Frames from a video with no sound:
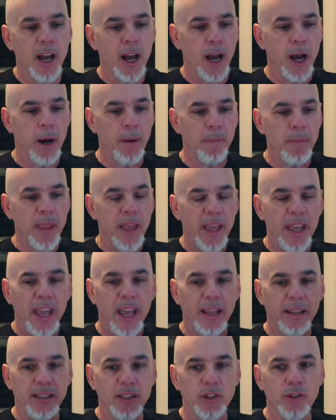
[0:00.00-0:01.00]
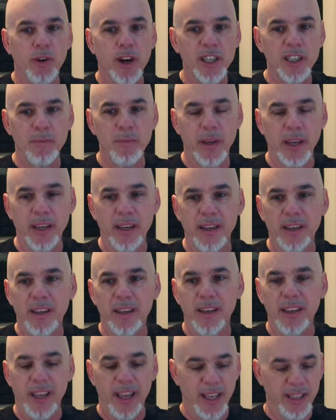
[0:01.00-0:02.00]
Um, it trust me,
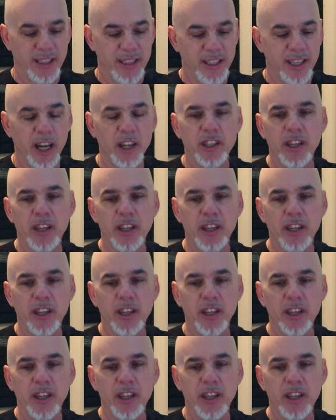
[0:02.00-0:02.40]
it's such